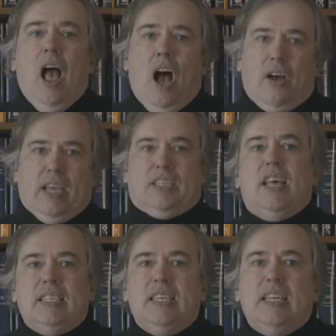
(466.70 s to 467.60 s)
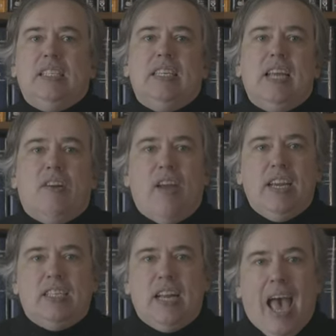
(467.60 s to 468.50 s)
Okay, so that's signature
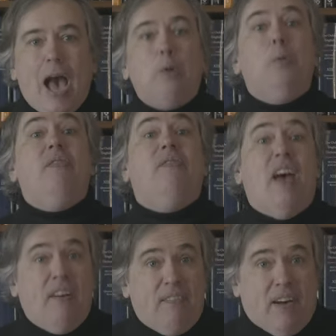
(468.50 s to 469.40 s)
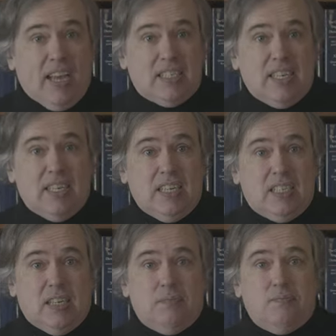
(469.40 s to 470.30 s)
generation. How do we verify a
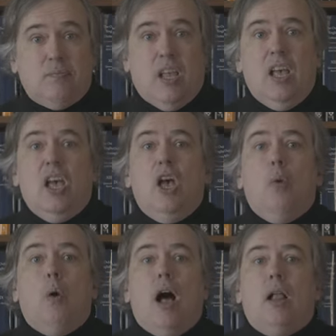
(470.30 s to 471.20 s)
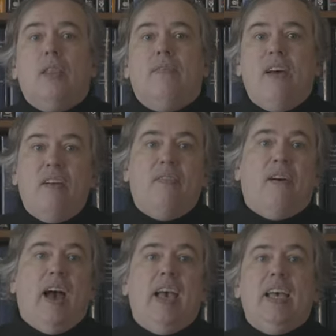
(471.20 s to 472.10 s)
signature? Well, the
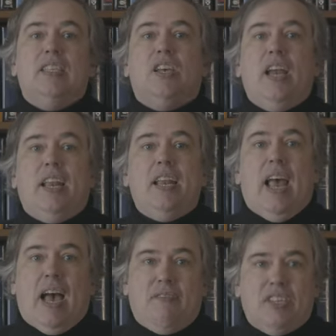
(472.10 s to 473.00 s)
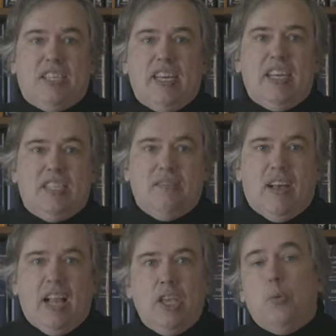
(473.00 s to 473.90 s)
verifier is going to have the signature
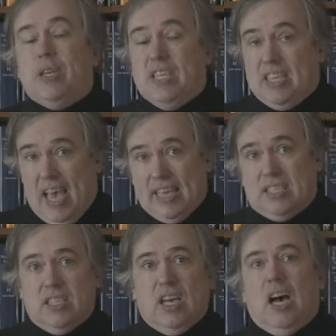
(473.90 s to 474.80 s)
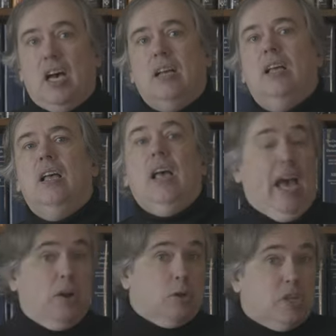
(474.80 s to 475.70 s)
value, which is S and R,
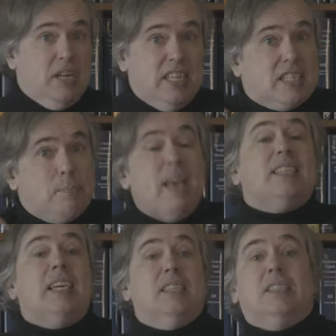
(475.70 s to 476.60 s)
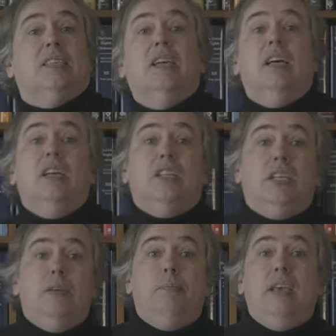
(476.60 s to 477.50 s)
and also needs the message
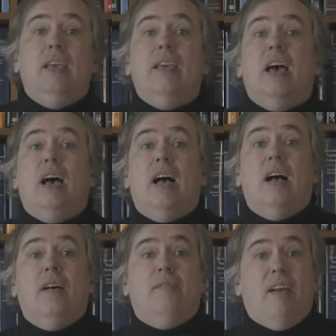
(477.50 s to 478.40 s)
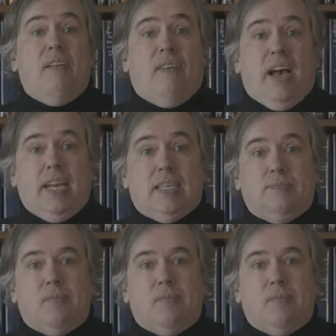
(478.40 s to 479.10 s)
to be uh, verified.